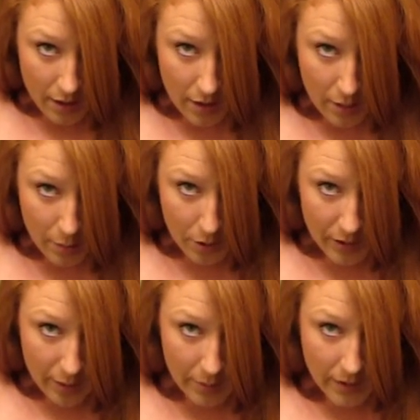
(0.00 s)
and put
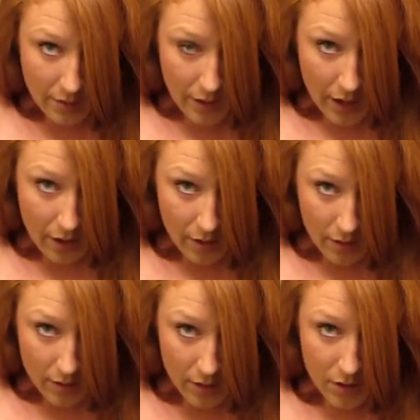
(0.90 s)
that piece of hair
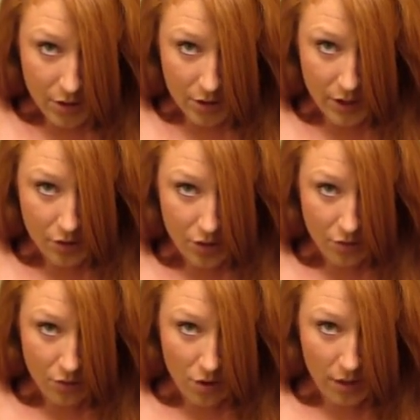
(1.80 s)
under and just
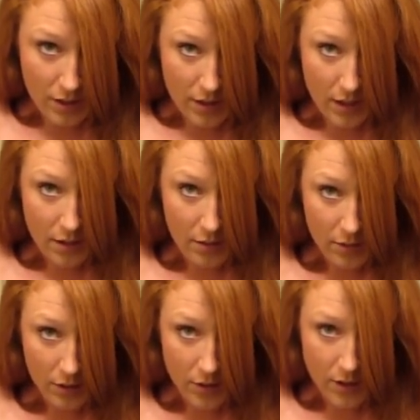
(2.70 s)
roll it down,
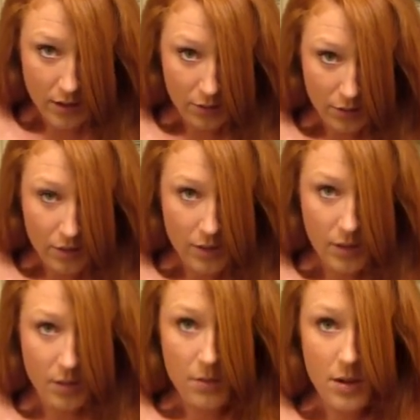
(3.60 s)
roll it down, roll it
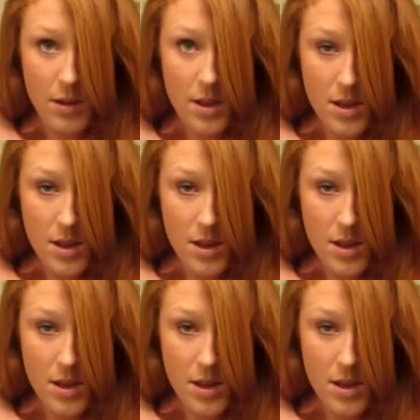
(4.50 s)
down.